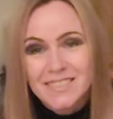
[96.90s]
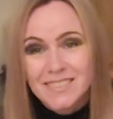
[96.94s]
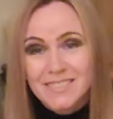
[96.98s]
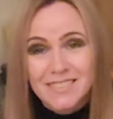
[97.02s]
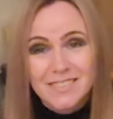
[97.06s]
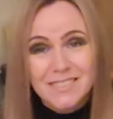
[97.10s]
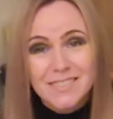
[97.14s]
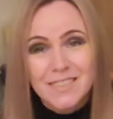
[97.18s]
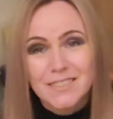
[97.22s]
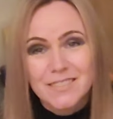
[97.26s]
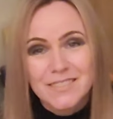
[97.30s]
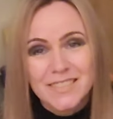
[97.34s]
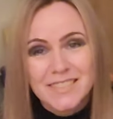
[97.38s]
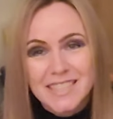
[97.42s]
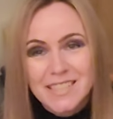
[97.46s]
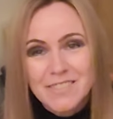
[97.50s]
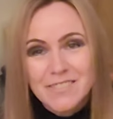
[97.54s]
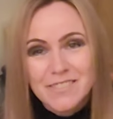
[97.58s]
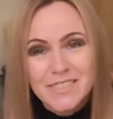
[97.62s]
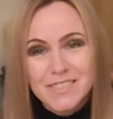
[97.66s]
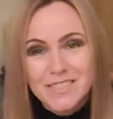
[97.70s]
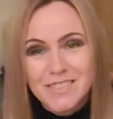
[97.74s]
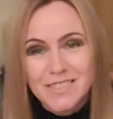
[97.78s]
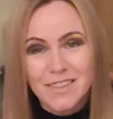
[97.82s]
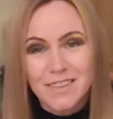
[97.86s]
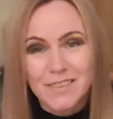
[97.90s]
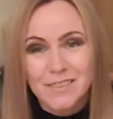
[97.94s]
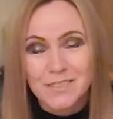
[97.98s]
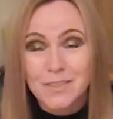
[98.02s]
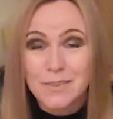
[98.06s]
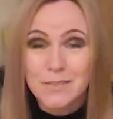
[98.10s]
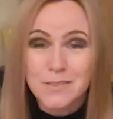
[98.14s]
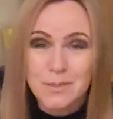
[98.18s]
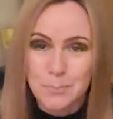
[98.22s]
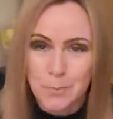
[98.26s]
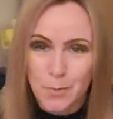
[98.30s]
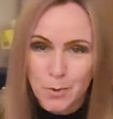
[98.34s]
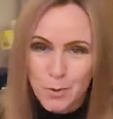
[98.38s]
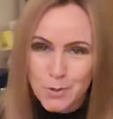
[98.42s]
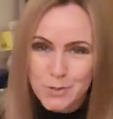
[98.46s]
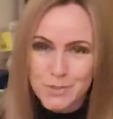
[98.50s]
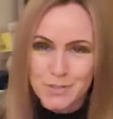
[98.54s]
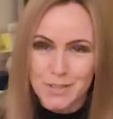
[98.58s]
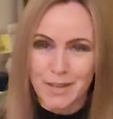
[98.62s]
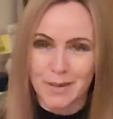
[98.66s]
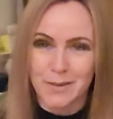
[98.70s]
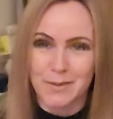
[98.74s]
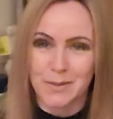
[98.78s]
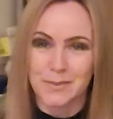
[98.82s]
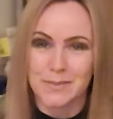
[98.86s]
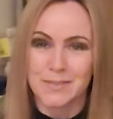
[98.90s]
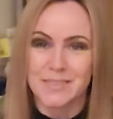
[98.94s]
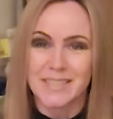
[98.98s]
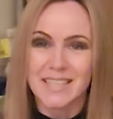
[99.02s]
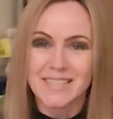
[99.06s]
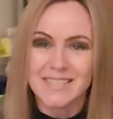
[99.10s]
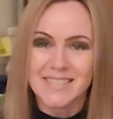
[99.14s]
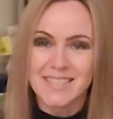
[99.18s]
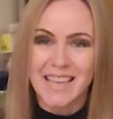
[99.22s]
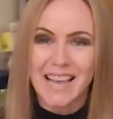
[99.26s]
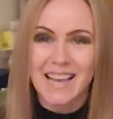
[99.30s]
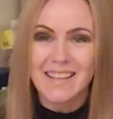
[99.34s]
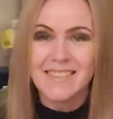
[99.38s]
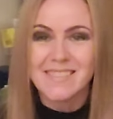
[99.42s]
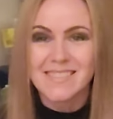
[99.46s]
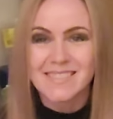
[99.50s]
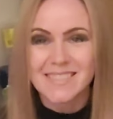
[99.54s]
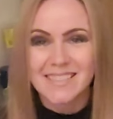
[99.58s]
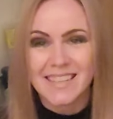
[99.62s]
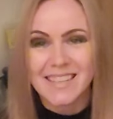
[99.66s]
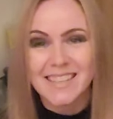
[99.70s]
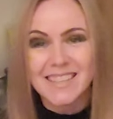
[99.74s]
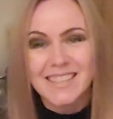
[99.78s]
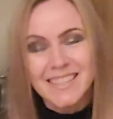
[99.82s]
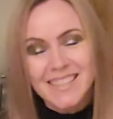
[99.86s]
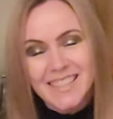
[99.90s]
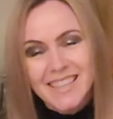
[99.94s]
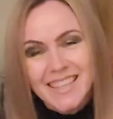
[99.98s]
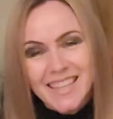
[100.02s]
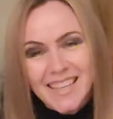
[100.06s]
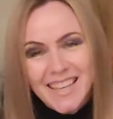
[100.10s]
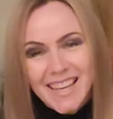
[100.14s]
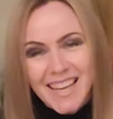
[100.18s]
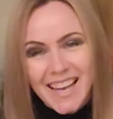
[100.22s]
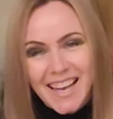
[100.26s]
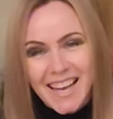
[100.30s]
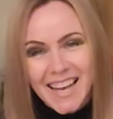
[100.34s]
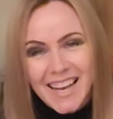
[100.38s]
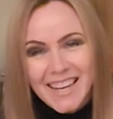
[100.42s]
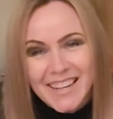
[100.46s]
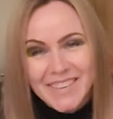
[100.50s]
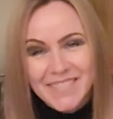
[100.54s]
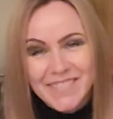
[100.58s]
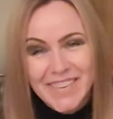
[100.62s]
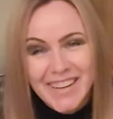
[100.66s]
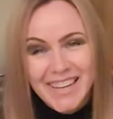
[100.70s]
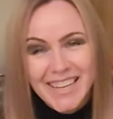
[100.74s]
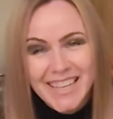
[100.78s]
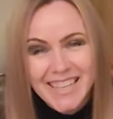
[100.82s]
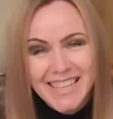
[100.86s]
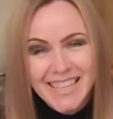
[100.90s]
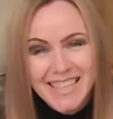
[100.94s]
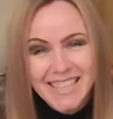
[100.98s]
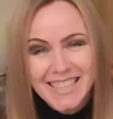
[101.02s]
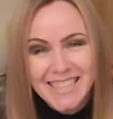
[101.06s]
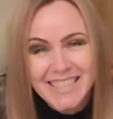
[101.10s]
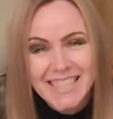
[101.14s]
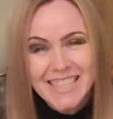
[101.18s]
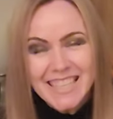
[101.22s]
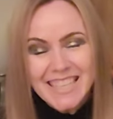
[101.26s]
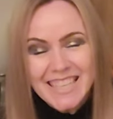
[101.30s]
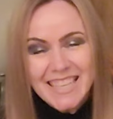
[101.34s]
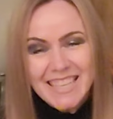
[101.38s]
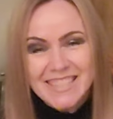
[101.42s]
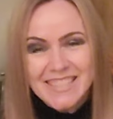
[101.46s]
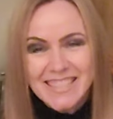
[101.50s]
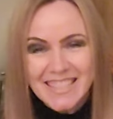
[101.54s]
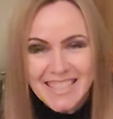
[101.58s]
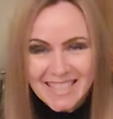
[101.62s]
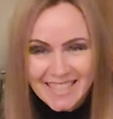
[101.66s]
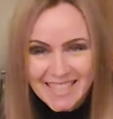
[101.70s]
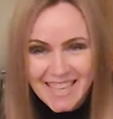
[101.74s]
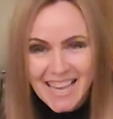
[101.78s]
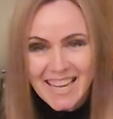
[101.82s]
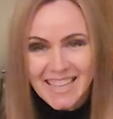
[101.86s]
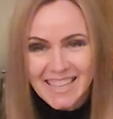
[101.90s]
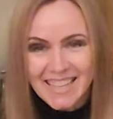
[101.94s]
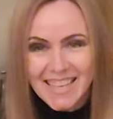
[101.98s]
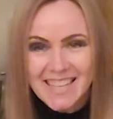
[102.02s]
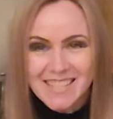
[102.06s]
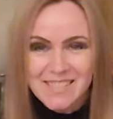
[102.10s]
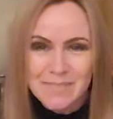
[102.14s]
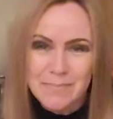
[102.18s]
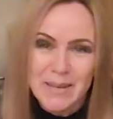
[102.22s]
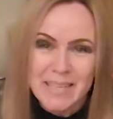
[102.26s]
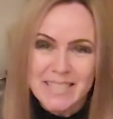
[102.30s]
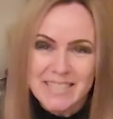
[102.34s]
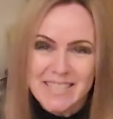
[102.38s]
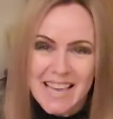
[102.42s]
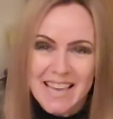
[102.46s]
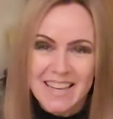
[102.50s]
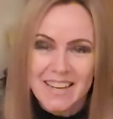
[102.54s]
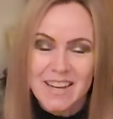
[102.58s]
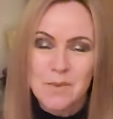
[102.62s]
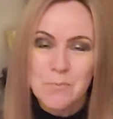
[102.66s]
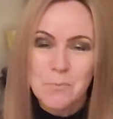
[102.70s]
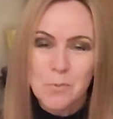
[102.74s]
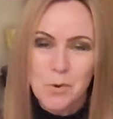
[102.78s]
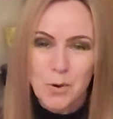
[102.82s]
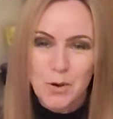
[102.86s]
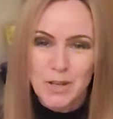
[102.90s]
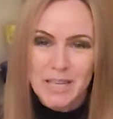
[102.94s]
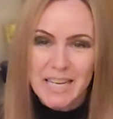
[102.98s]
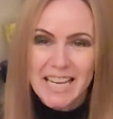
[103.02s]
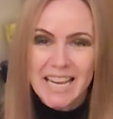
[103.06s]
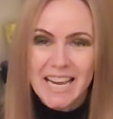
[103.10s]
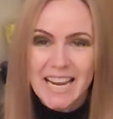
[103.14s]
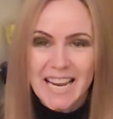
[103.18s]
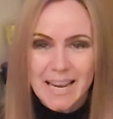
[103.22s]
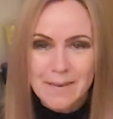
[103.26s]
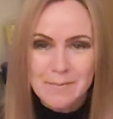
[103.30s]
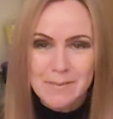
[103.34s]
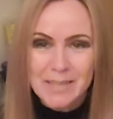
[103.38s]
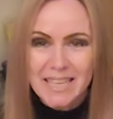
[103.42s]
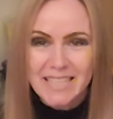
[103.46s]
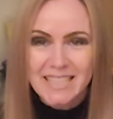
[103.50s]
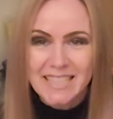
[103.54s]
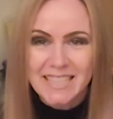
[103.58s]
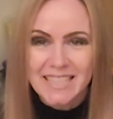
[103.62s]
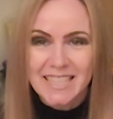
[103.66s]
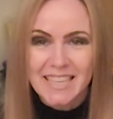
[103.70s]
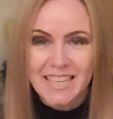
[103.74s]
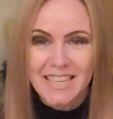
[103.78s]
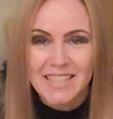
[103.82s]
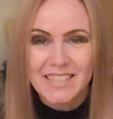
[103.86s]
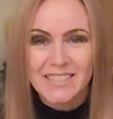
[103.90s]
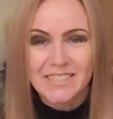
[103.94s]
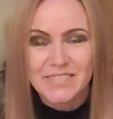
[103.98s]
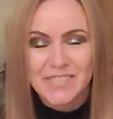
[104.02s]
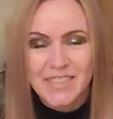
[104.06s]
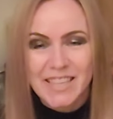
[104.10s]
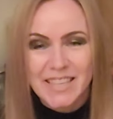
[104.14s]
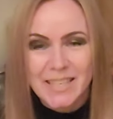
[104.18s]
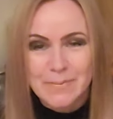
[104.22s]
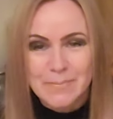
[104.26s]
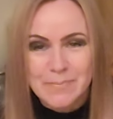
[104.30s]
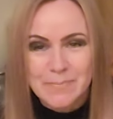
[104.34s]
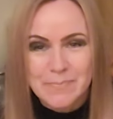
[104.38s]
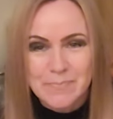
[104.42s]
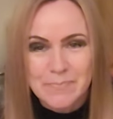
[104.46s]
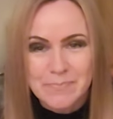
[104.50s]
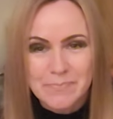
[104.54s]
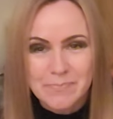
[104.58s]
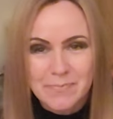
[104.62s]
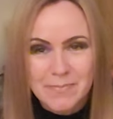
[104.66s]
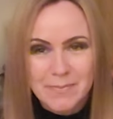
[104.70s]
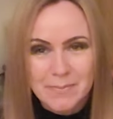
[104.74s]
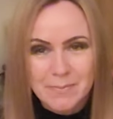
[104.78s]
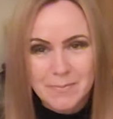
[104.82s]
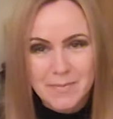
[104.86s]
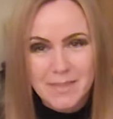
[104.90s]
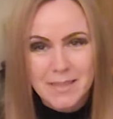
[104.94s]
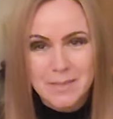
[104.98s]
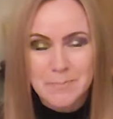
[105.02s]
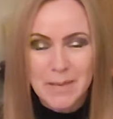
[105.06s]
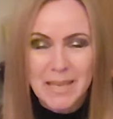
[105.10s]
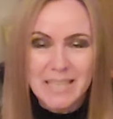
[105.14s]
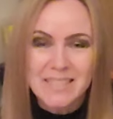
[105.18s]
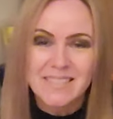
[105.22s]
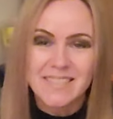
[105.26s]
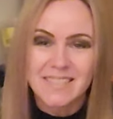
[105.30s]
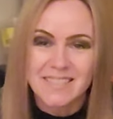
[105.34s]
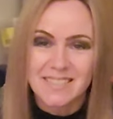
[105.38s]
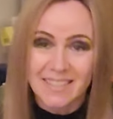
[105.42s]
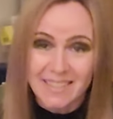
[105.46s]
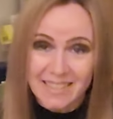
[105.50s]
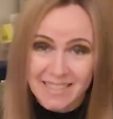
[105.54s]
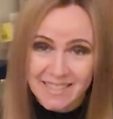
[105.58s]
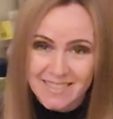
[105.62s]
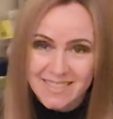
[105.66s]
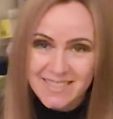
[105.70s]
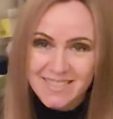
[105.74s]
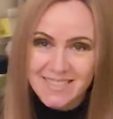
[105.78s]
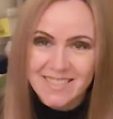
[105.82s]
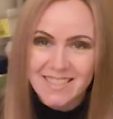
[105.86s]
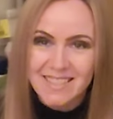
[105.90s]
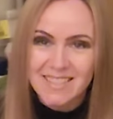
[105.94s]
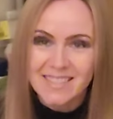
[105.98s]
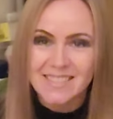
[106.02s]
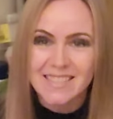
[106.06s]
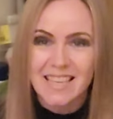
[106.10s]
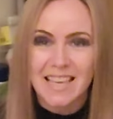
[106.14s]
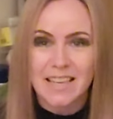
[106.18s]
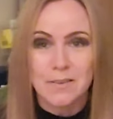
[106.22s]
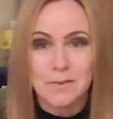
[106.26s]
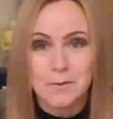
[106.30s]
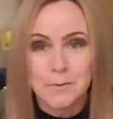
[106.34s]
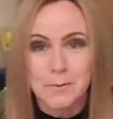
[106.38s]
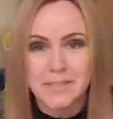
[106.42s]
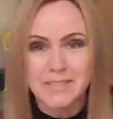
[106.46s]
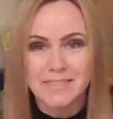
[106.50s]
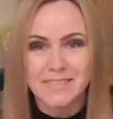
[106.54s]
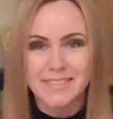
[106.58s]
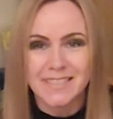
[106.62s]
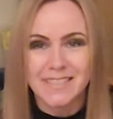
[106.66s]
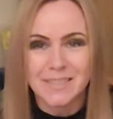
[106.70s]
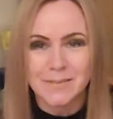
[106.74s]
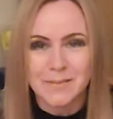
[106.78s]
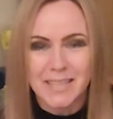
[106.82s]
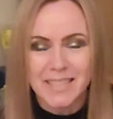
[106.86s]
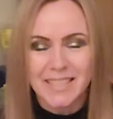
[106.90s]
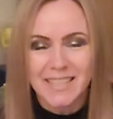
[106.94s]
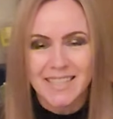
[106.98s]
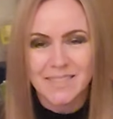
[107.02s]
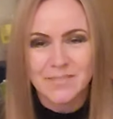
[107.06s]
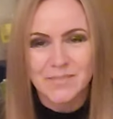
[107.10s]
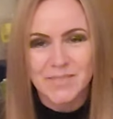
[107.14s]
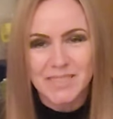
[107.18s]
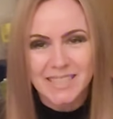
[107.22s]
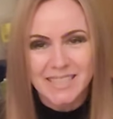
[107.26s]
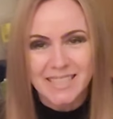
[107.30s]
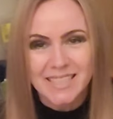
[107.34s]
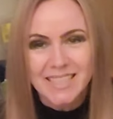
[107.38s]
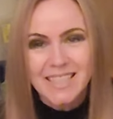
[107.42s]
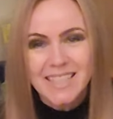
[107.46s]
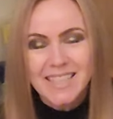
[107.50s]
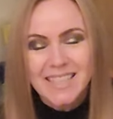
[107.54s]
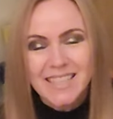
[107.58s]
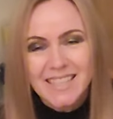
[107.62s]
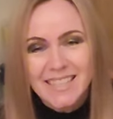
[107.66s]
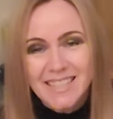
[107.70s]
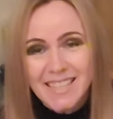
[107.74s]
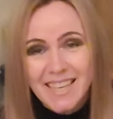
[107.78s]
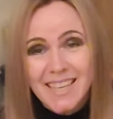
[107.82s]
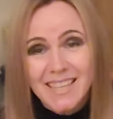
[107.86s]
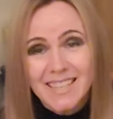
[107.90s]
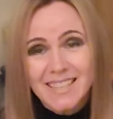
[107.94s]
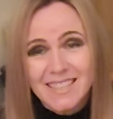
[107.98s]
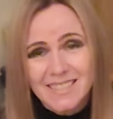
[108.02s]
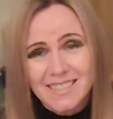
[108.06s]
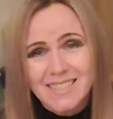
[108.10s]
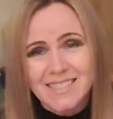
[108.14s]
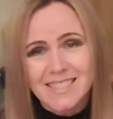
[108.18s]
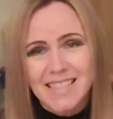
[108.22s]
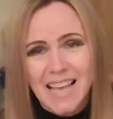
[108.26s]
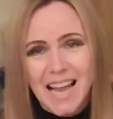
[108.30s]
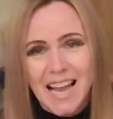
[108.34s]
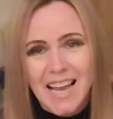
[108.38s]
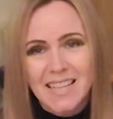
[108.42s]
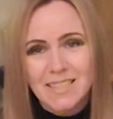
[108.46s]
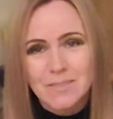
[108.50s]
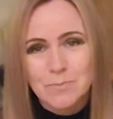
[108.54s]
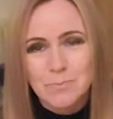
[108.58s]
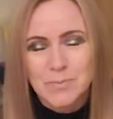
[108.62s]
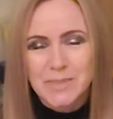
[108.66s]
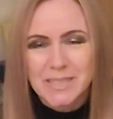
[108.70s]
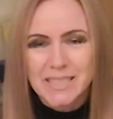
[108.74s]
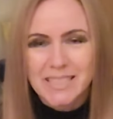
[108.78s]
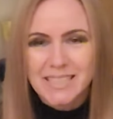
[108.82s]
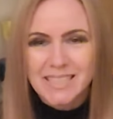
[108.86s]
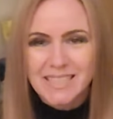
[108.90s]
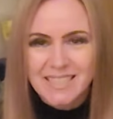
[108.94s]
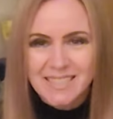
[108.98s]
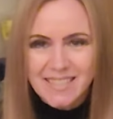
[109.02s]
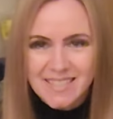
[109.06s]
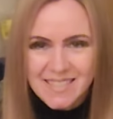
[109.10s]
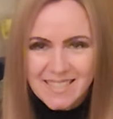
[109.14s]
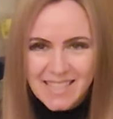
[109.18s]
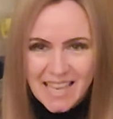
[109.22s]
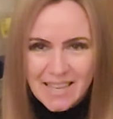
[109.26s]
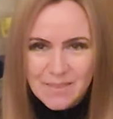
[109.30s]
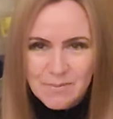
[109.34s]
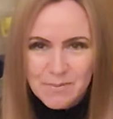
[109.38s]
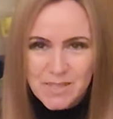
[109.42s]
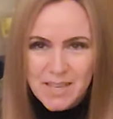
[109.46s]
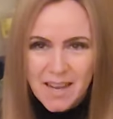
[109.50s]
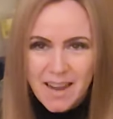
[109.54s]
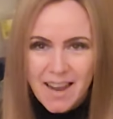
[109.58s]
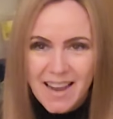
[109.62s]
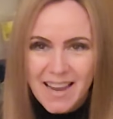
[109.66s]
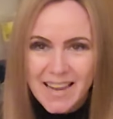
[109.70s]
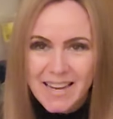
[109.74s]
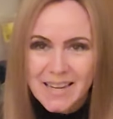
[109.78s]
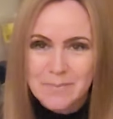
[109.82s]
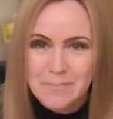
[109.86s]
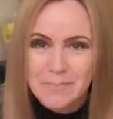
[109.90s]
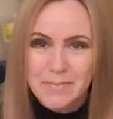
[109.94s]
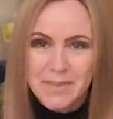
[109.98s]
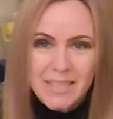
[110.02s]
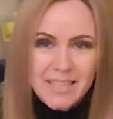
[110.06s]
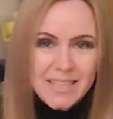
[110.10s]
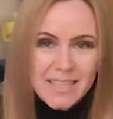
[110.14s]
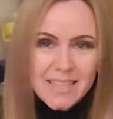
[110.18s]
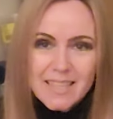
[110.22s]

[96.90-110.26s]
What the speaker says: just go to different shows, go to more shows. That's the answer. That's my take on Warley. I am getting a lot of messages on Insta saying, what do you think about that? But yeah, it's sad, but at the same time,